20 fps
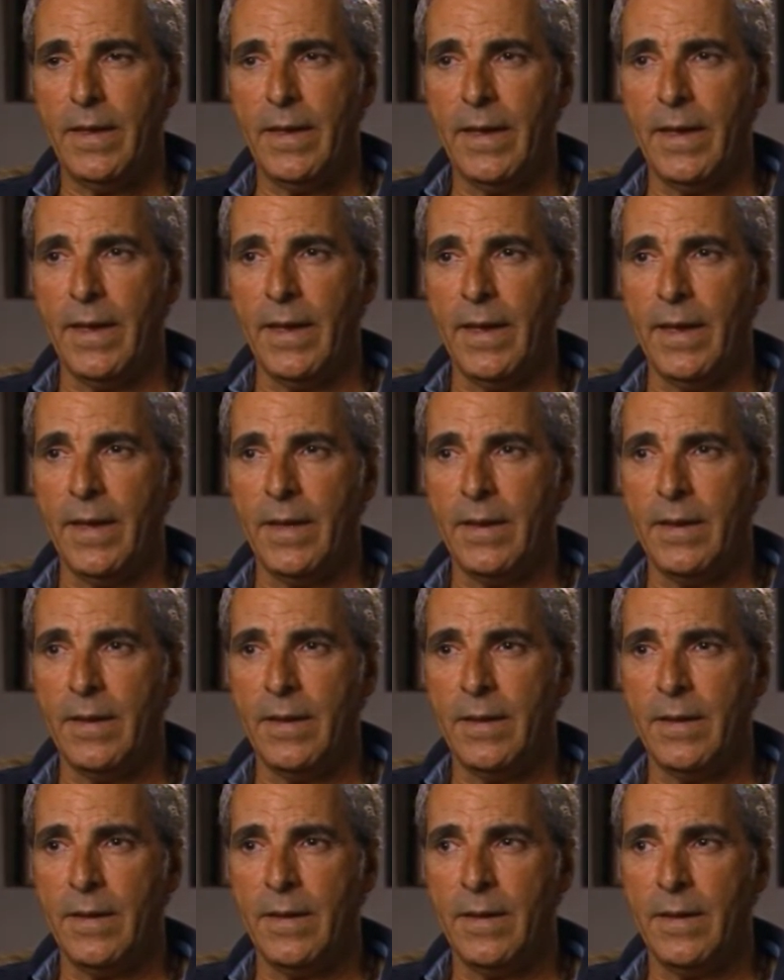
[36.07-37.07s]
and
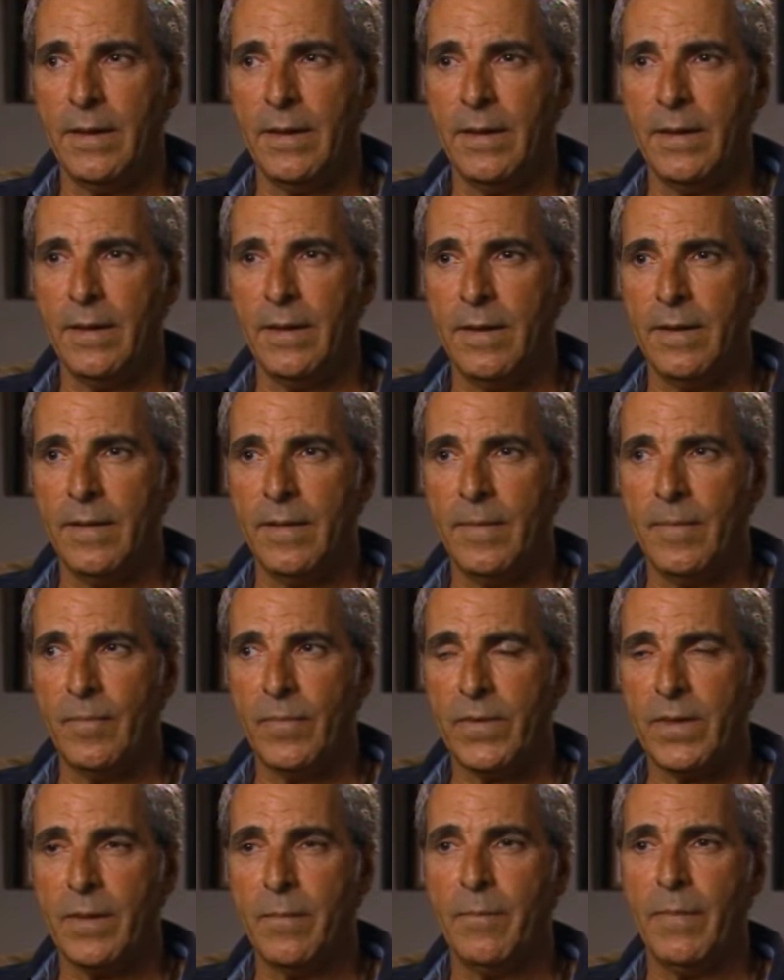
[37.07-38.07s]
uh,
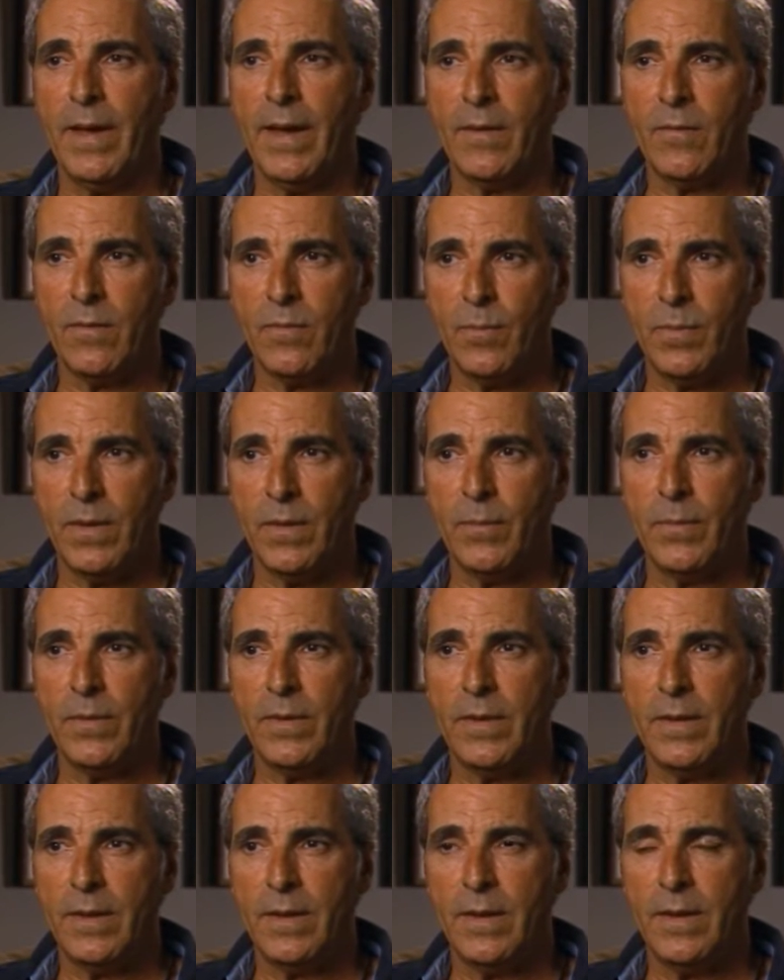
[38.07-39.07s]
come back with
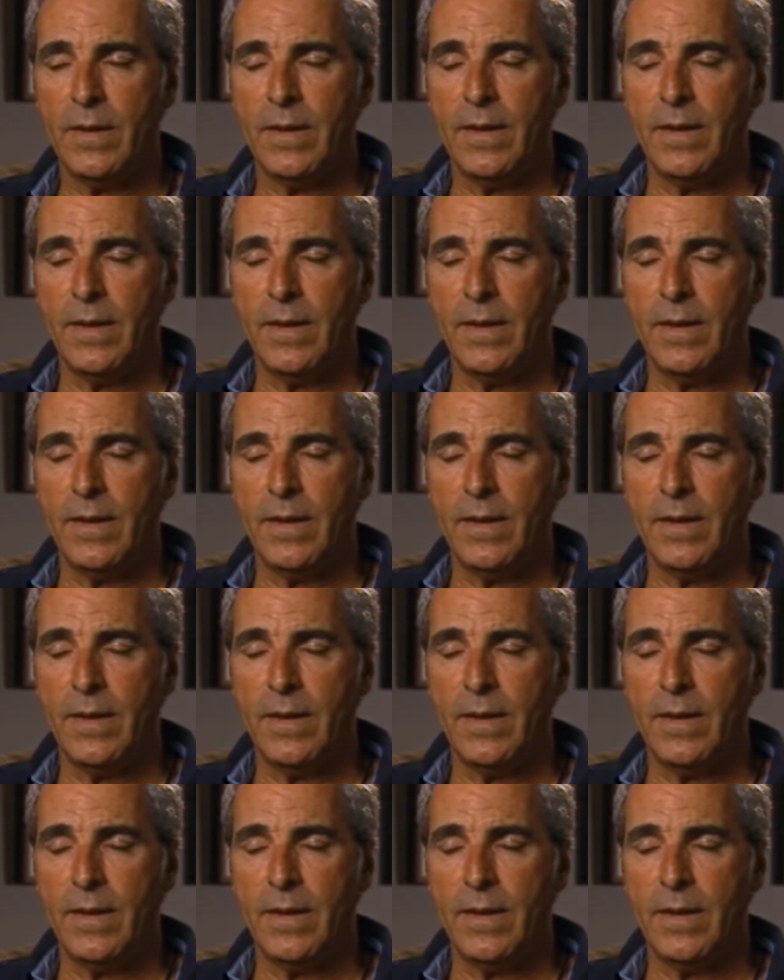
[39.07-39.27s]
people and